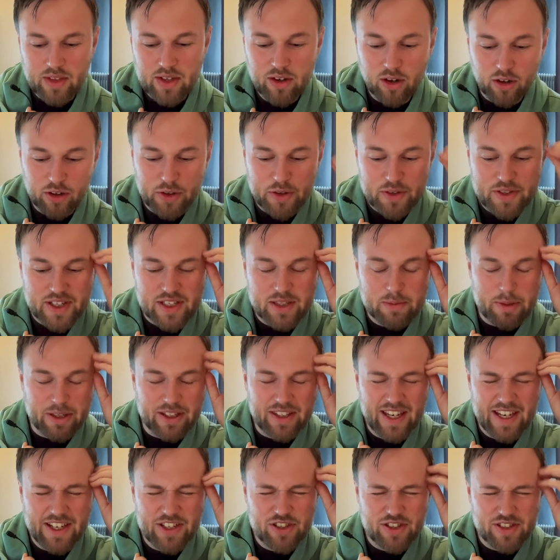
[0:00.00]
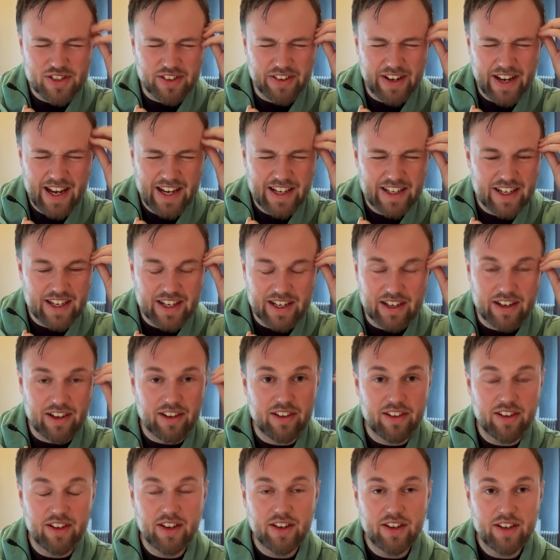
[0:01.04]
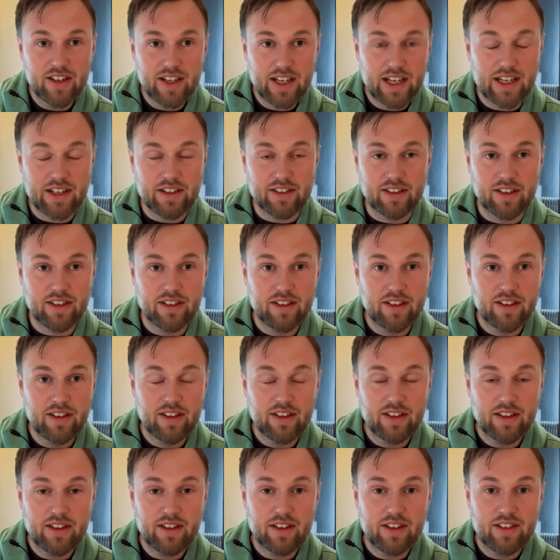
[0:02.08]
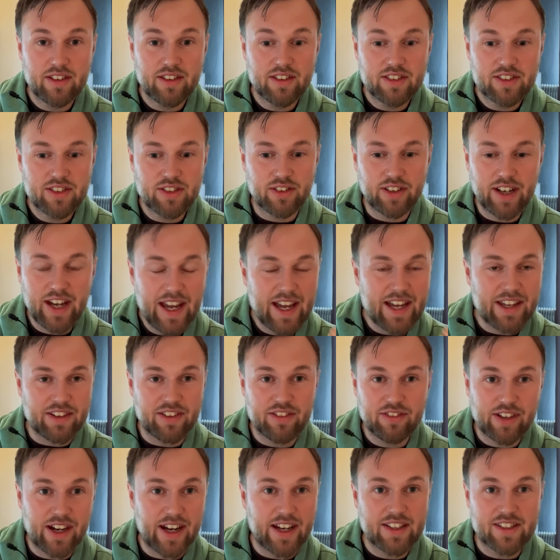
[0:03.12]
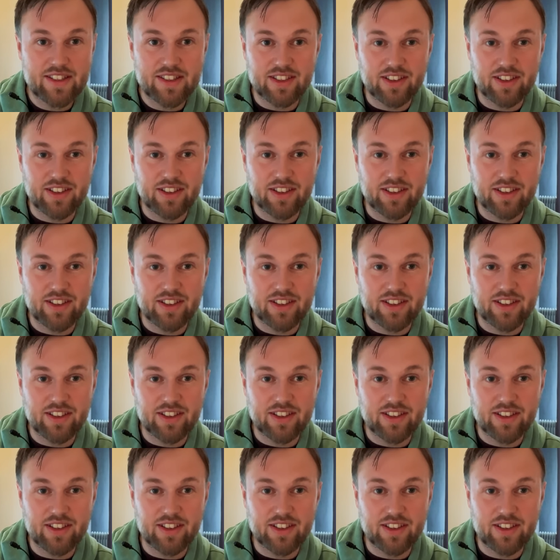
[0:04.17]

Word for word: all those expectations are hanging in your head, right?